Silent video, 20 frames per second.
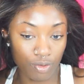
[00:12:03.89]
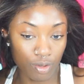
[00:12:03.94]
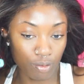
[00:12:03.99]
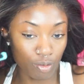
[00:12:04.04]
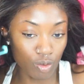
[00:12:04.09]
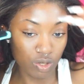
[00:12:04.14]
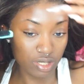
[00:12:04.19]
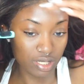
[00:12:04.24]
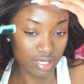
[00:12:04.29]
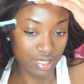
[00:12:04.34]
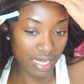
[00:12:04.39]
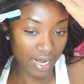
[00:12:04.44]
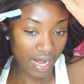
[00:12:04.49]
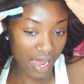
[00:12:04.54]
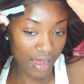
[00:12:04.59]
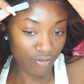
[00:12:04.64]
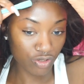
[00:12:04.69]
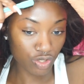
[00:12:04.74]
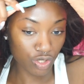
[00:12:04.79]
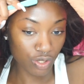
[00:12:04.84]
the mousses that
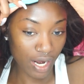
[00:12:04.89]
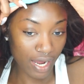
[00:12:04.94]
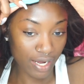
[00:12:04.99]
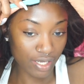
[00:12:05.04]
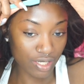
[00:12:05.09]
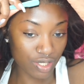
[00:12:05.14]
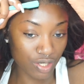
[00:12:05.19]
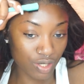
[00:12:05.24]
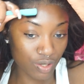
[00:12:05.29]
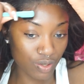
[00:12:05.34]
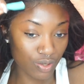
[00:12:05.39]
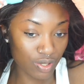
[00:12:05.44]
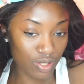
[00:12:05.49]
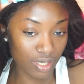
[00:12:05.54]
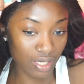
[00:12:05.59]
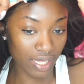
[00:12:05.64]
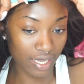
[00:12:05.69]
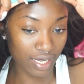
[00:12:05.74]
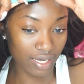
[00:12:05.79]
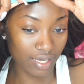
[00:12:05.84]
I've tried to use
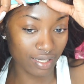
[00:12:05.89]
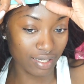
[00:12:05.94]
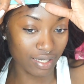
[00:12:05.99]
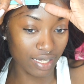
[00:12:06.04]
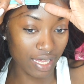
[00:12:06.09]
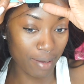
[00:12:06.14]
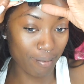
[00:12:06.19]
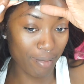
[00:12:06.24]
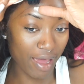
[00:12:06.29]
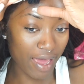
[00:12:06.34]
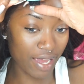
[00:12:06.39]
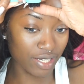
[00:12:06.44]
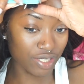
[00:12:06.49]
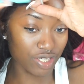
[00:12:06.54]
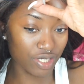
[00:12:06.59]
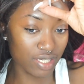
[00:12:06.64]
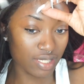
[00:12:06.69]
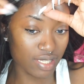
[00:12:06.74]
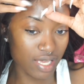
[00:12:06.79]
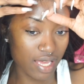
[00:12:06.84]
to like lay my
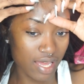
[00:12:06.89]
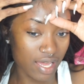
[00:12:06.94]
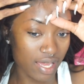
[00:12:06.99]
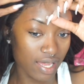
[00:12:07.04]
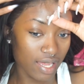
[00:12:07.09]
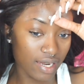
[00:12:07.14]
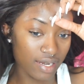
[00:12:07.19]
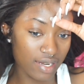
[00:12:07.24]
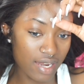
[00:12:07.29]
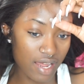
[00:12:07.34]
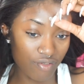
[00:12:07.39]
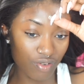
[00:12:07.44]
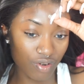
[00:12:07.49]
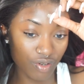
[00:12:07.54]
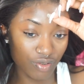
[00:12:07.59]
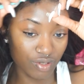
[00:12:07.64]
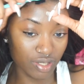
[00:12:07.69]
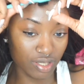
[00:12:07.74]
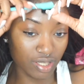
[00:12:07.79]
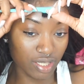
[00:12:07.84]
edges
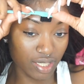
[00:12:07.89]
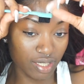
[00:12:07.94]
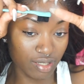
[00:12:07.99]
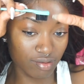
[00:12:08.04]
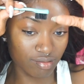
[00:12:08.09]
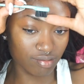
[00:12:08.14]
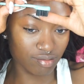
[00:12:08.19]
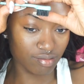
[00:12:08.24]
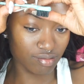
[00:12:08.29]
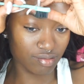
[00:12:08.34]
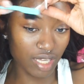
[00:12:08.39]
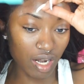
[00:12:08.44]
never really,